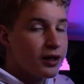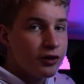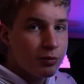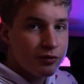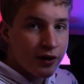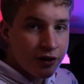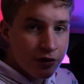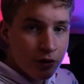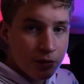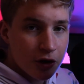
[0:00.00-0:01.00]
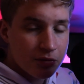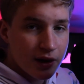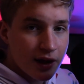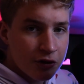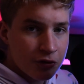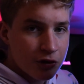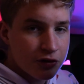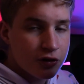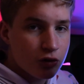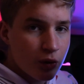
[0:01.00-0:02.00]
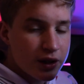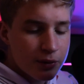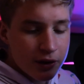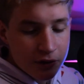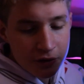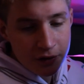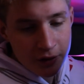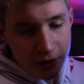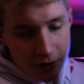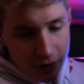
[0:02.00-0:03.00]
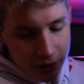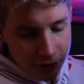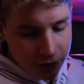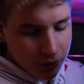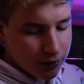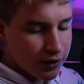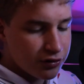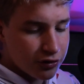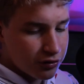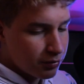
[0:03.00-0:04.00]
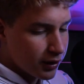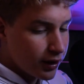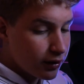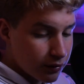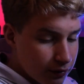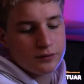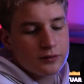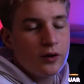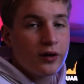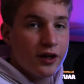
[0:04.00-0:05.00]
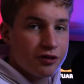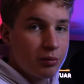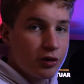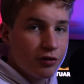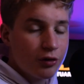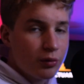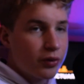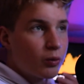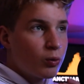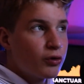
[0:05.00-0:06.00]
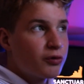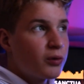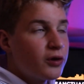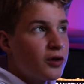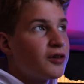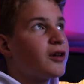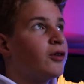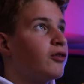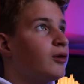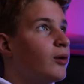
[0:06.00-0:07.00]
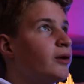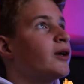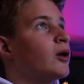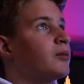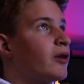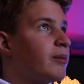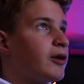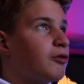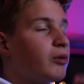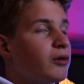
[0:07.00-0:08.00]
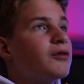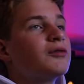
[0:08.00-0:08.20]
I need to be fast though, because my class starts in 20 minutes. So let's just begin. Okay, so I'm gonna start with the worst ones, and then slowly get up to the best ones.